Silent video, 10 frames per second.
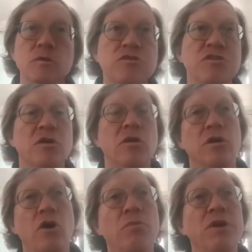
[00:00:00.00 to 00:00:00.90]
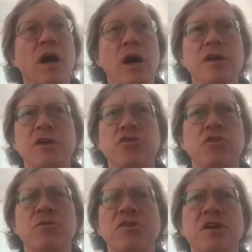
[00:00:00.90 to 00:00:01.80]
it called? Copenhagen
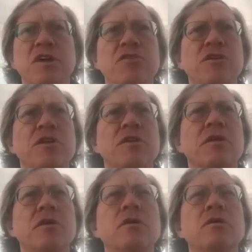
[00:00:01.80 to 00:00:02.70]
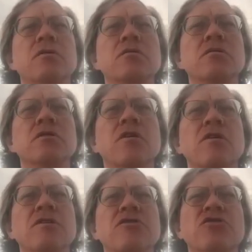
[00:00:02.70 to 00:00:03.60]
Interpretation, and no,
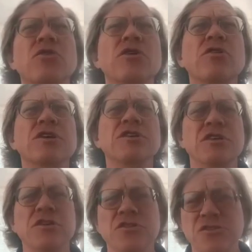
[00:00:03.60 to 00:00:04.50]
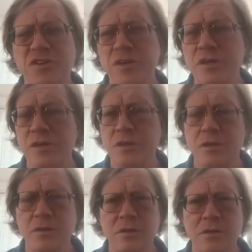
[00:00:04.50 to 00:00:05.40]
Historical Contingency
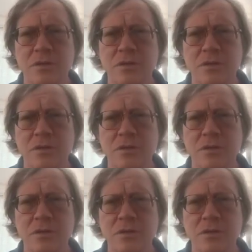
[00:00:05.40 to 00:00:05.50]
and